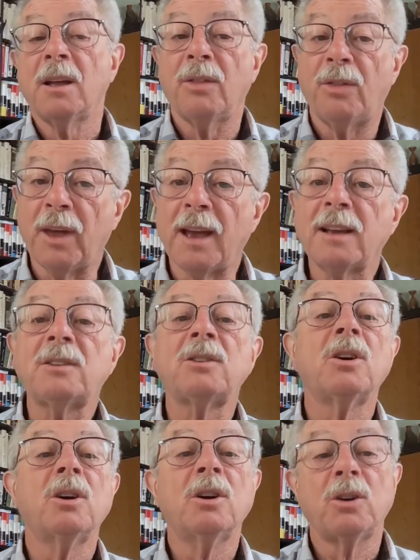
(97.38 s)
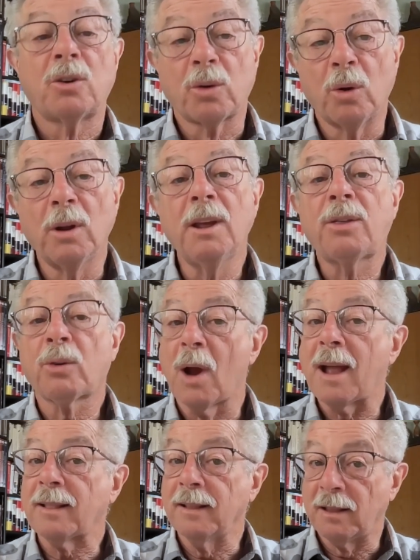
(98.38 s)
This truly
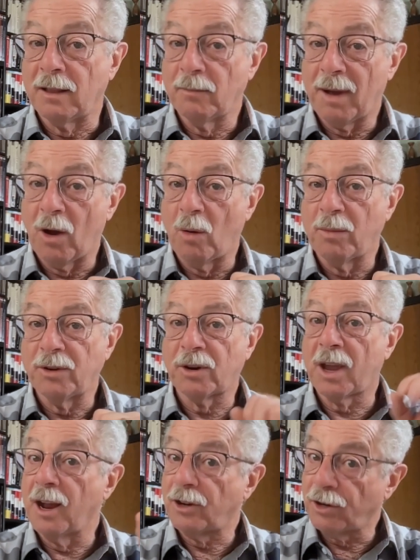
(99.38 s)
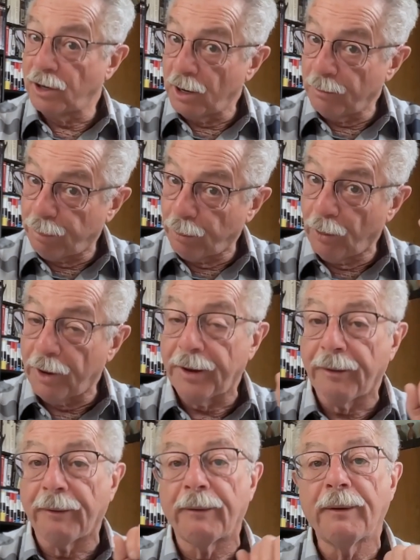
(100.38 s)
threatened my home education
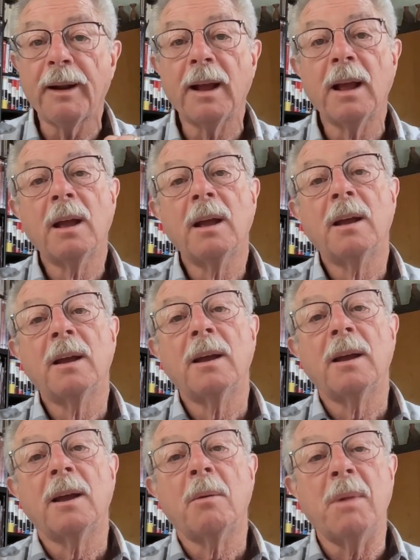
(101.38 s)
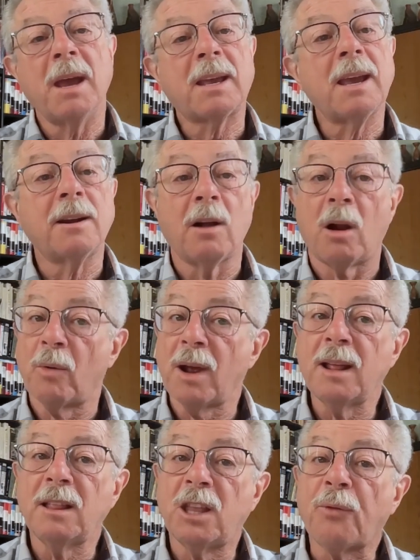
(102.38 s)
employer, making an
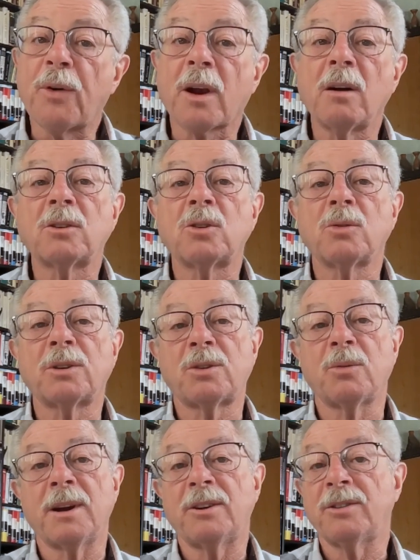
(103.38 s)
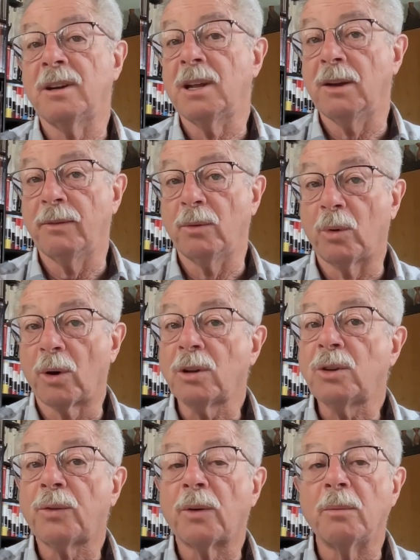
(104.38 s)
already difficult situation even
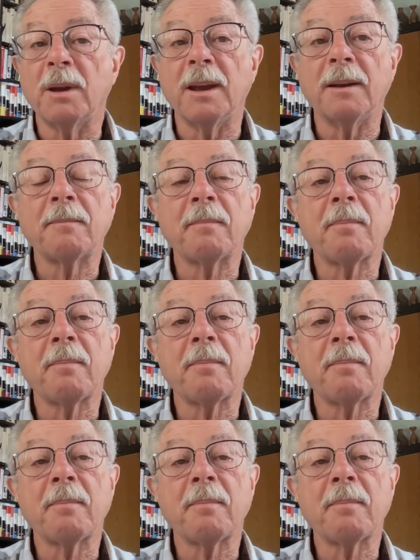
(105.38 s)
worse for me.